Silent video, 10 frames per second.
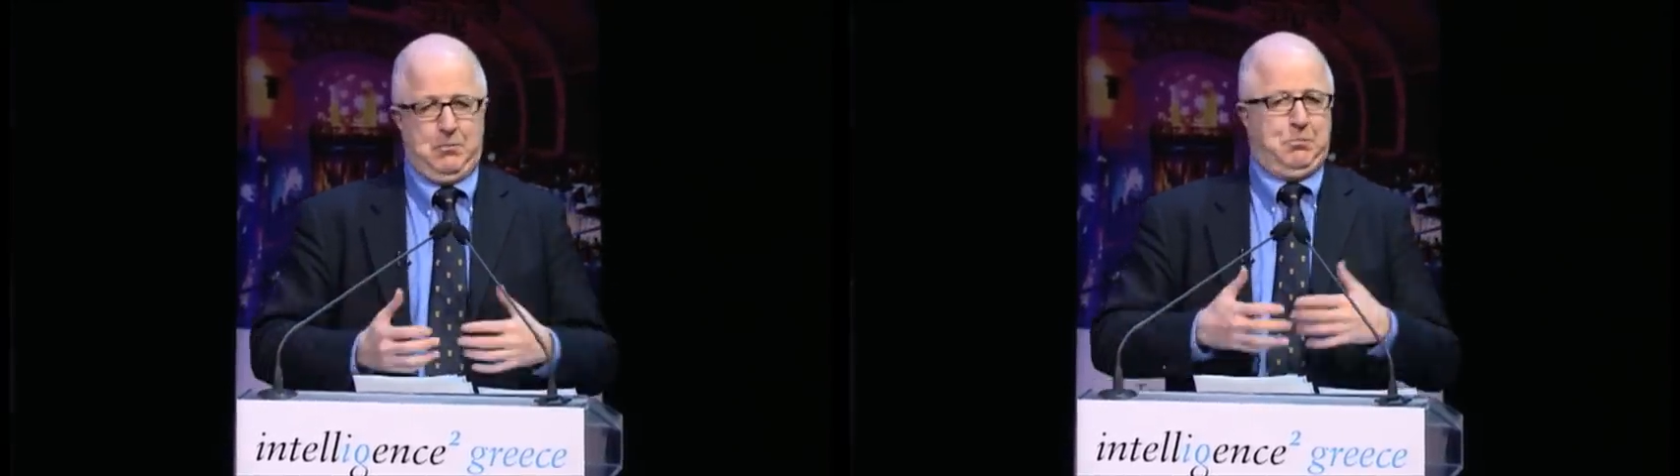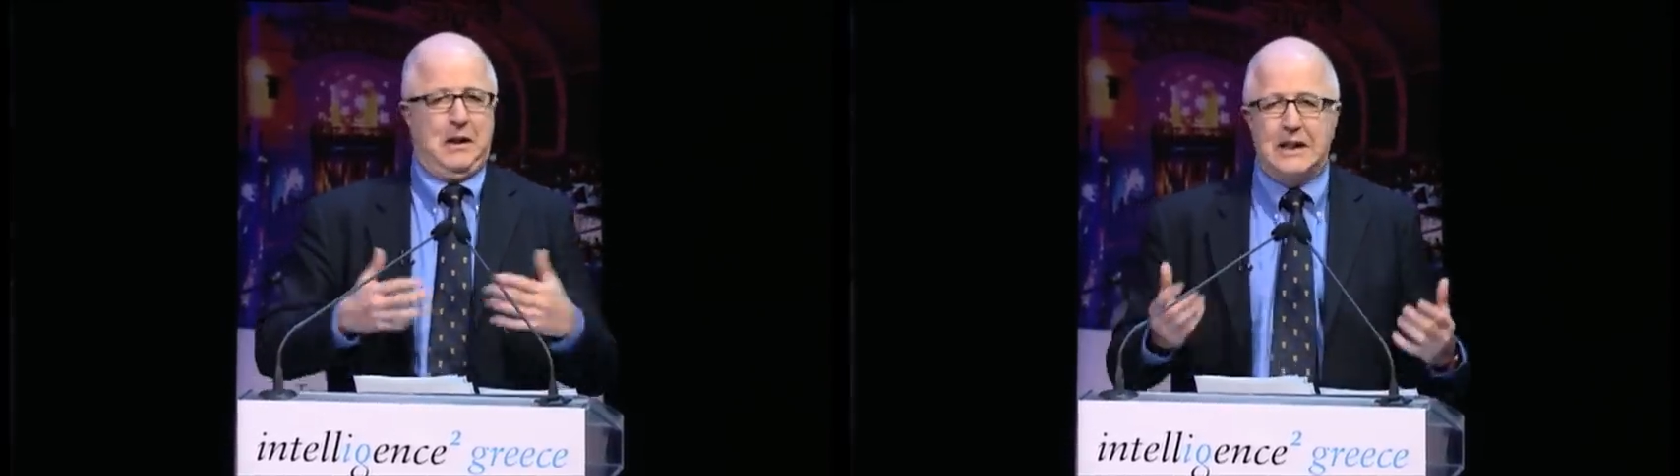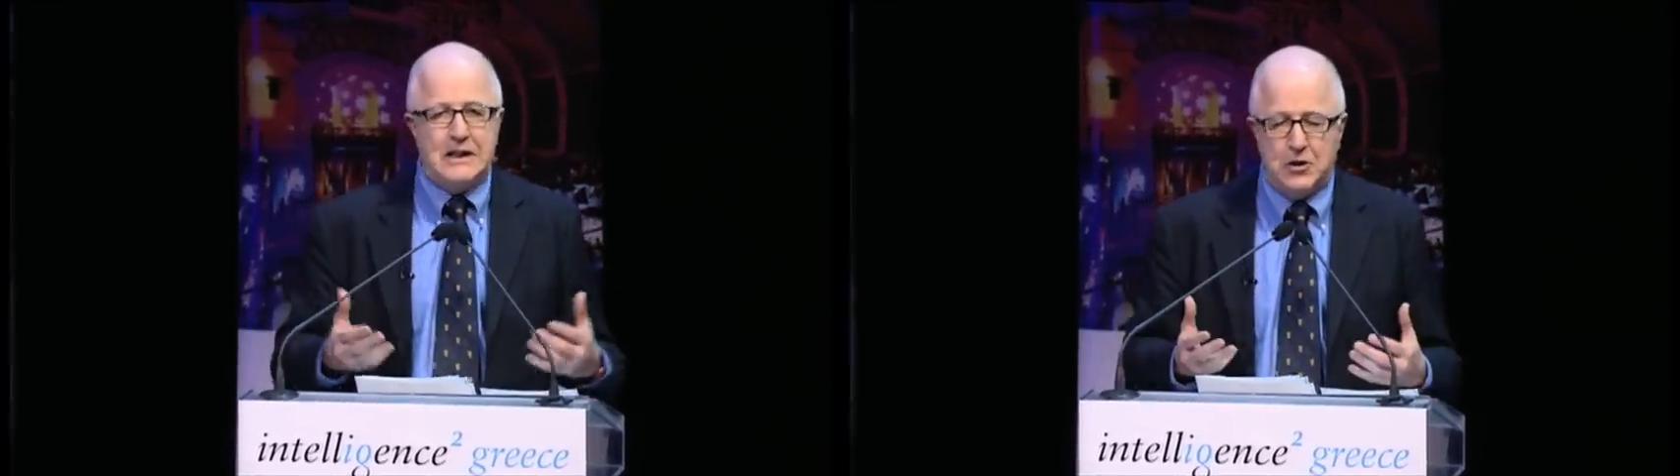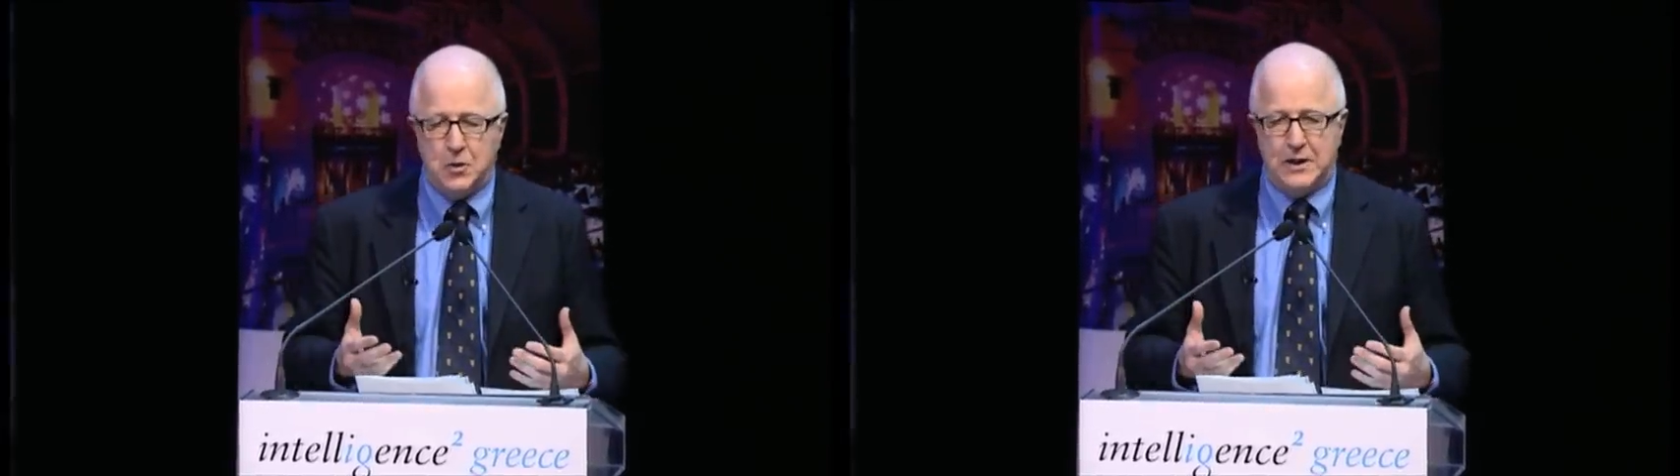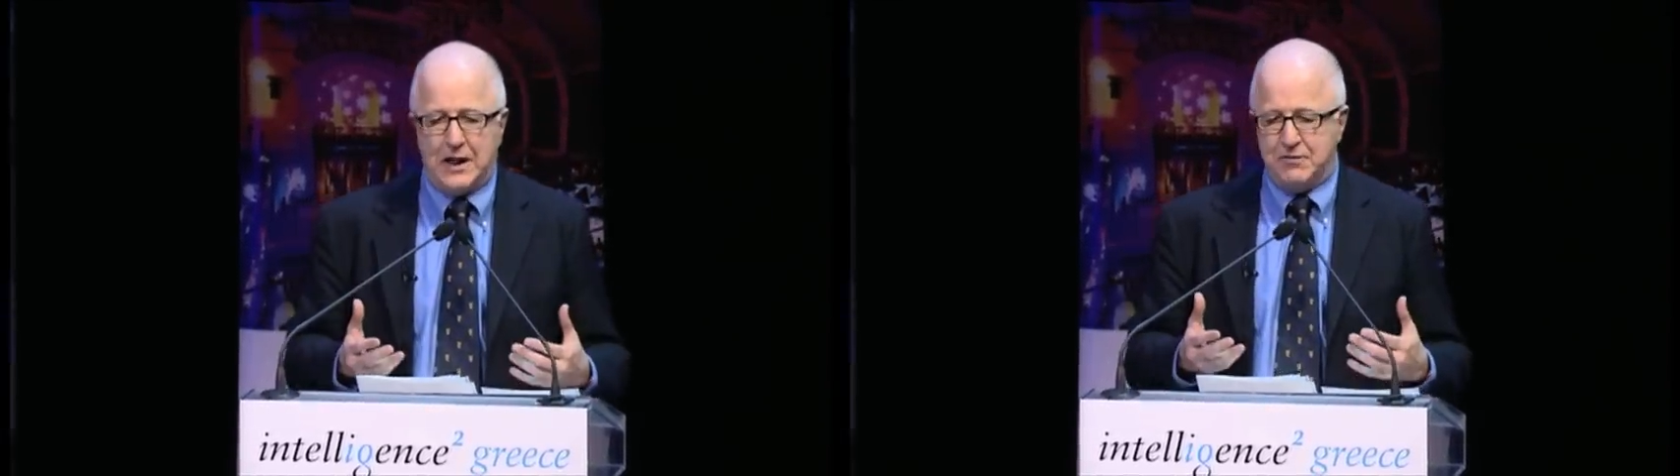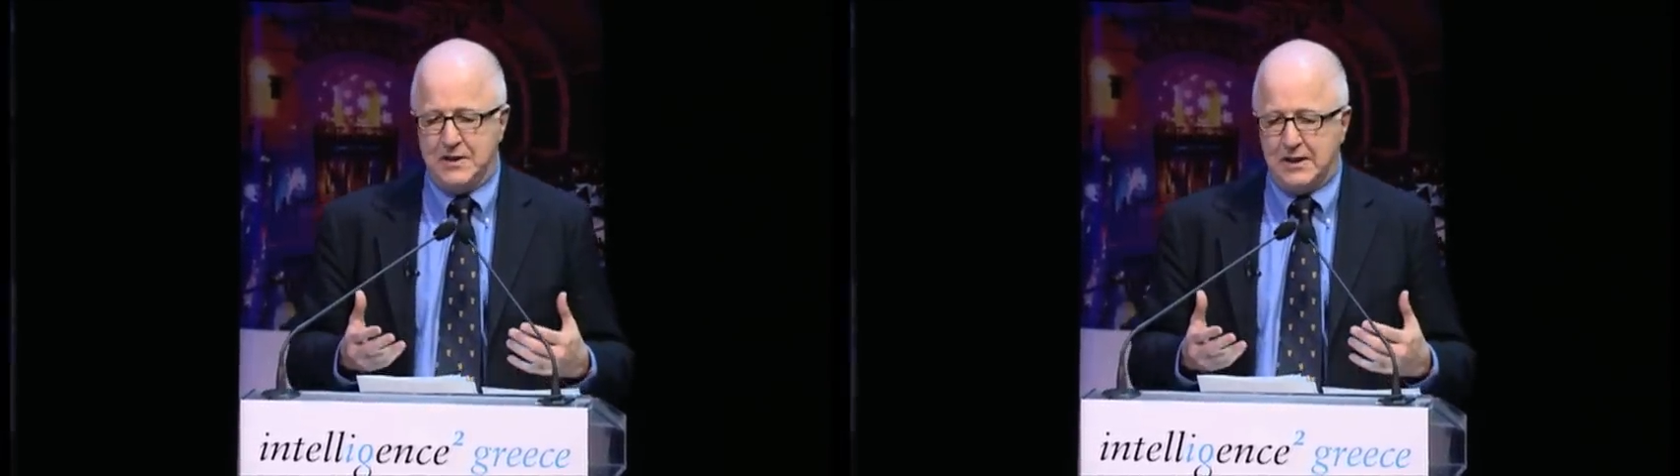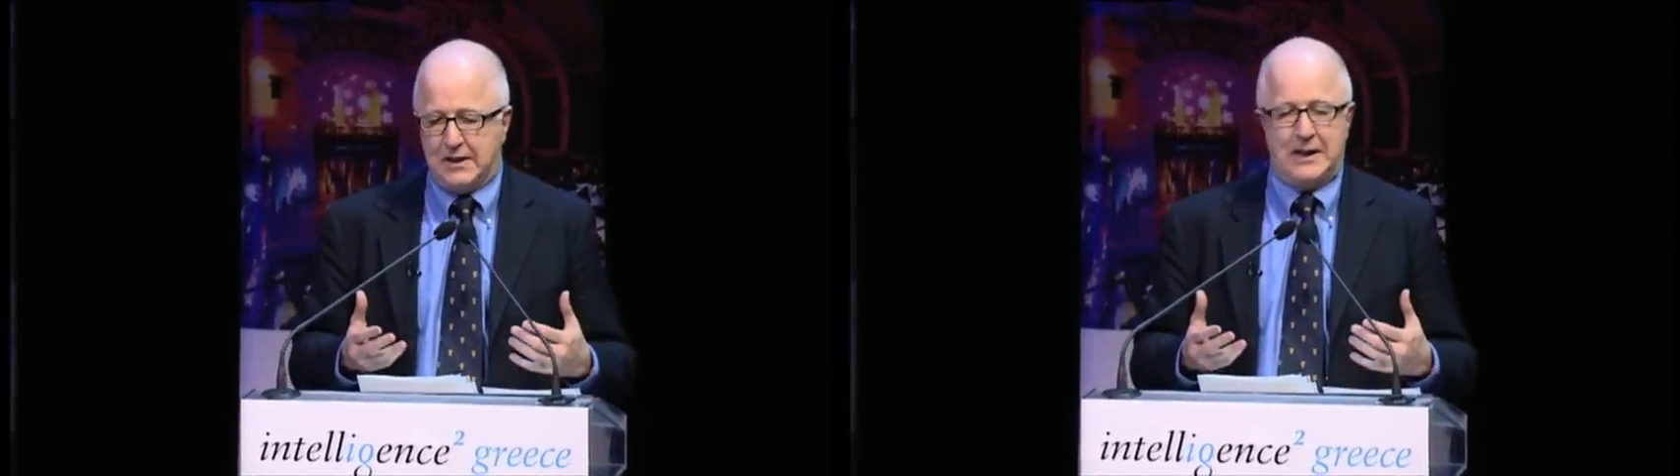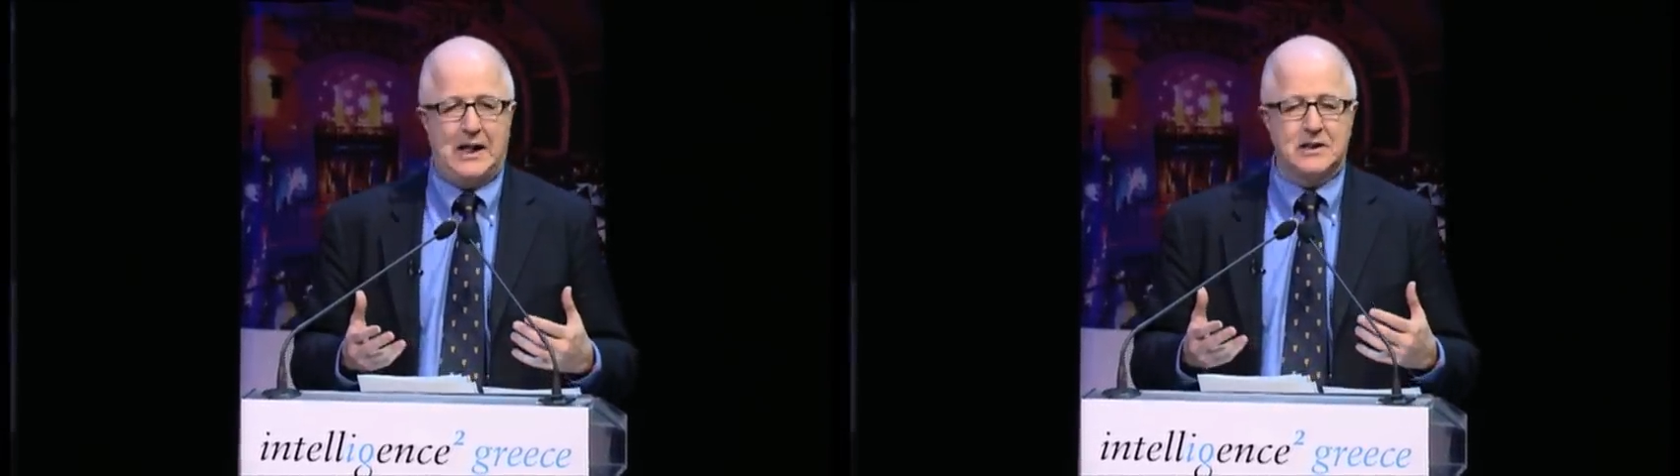political governing
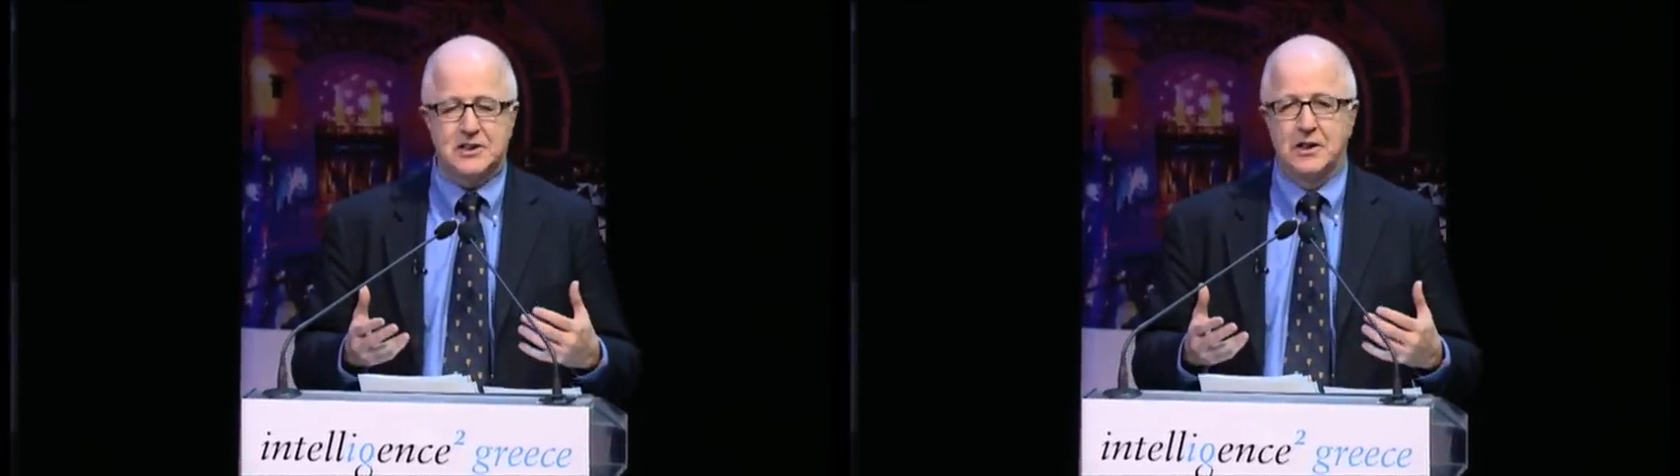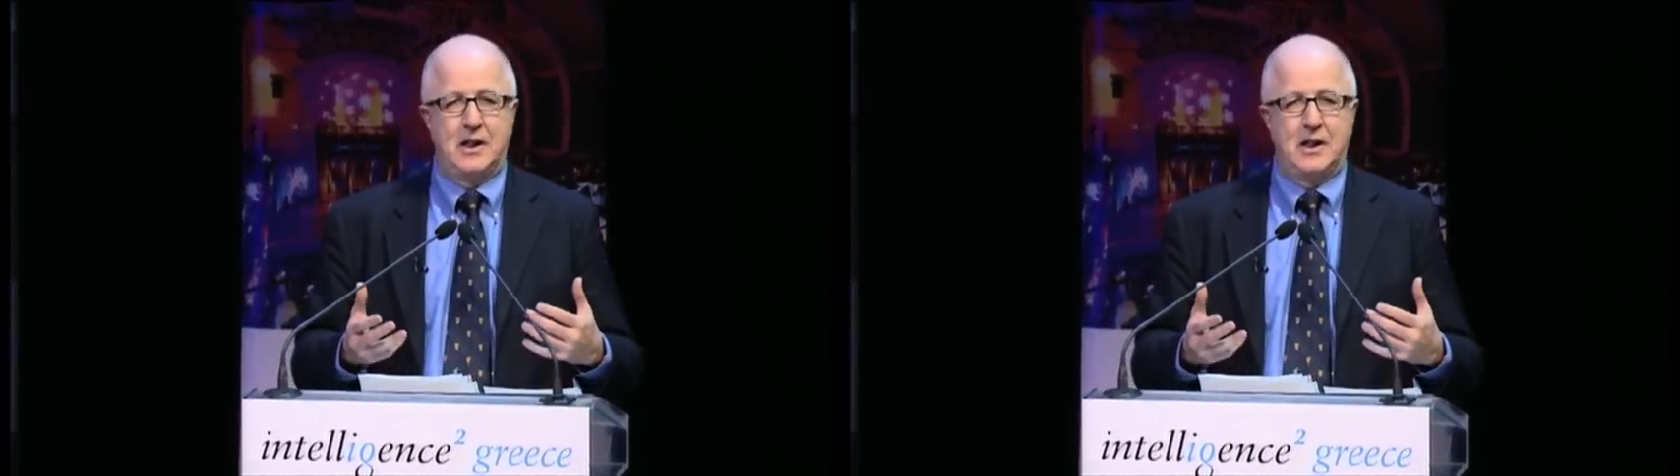class